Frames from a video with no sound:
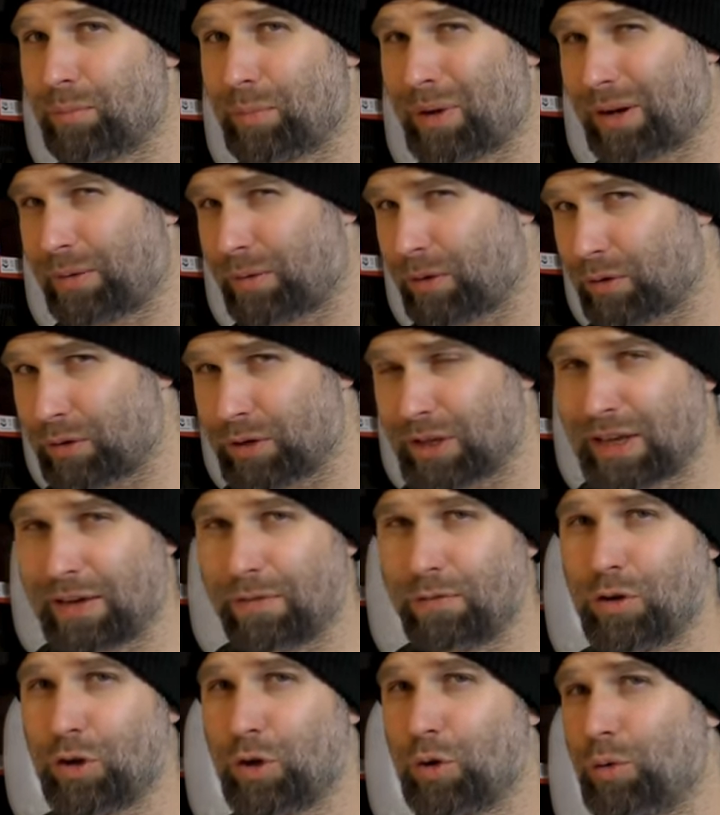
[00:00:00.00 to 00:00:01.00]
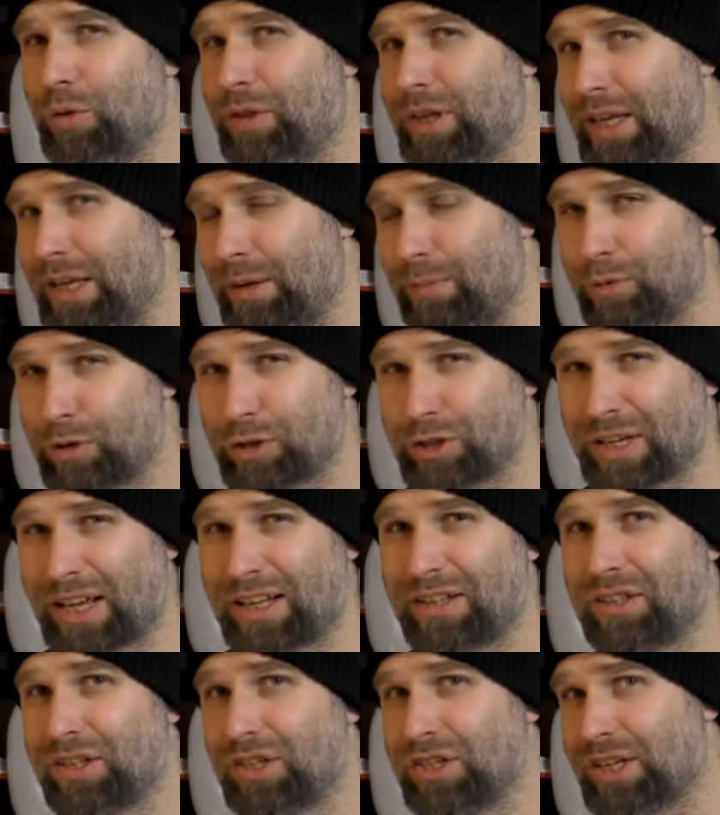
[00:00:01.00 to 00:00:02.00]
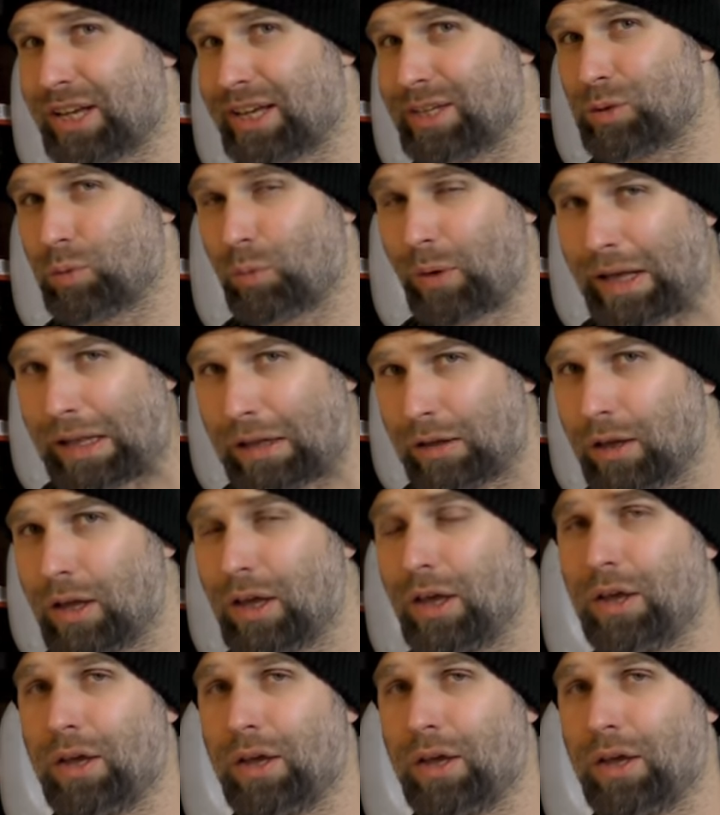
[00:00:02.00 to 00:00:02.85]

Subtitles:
but I'm gonna give you the percentage as well.